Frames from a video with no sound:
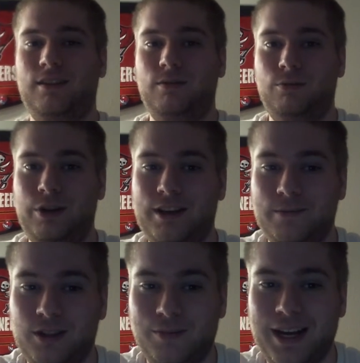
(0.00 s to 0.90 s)
we
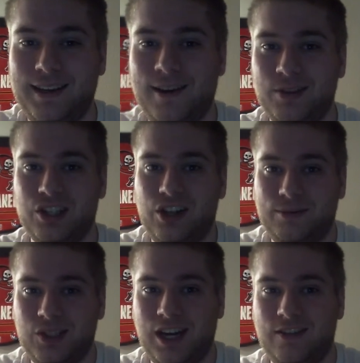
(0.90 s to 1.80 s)
give it to Mike Evans
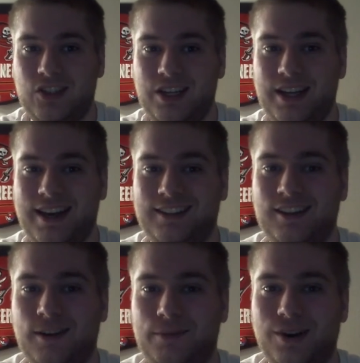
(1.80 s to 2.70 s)
enough times and he
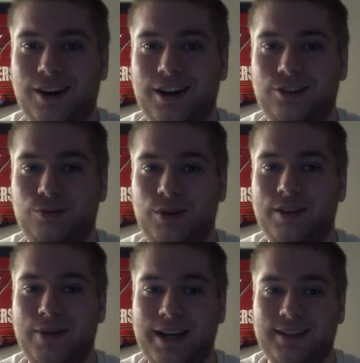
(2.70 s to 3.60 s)
gains enough yardage, we
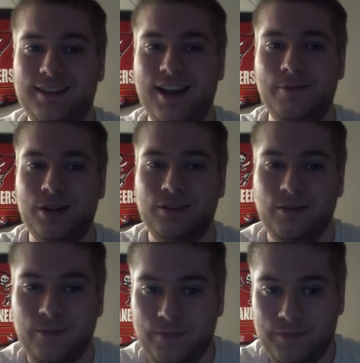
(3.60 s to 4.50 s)
can make it 7.
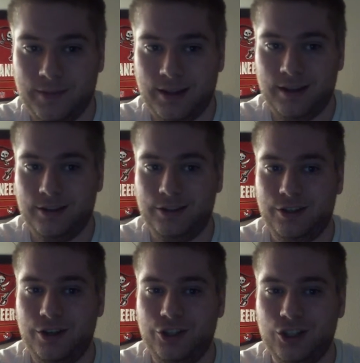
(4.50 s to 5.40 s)

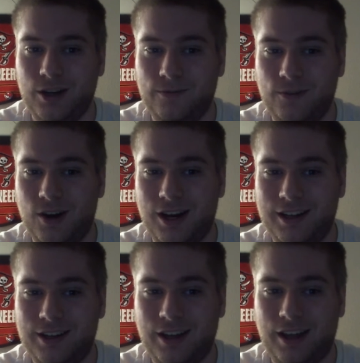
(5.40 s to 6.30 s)
Keyshawn
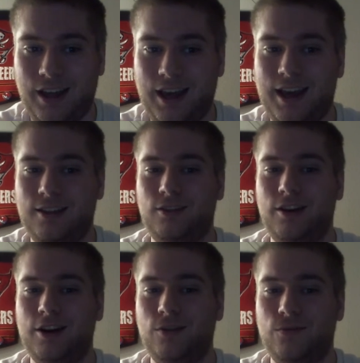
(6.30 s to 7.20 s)
Vaughn and
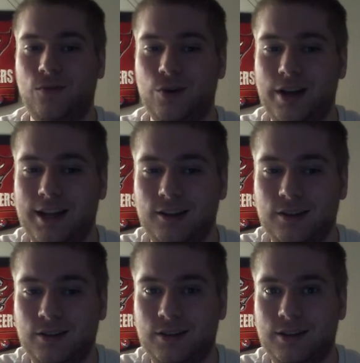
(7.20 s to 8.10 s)
Leonard Fournette
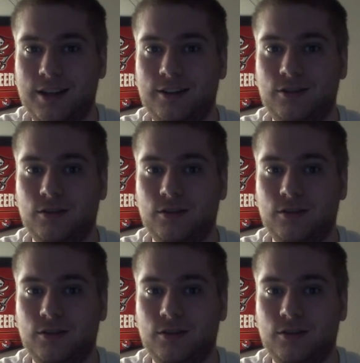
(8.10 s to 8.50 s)
did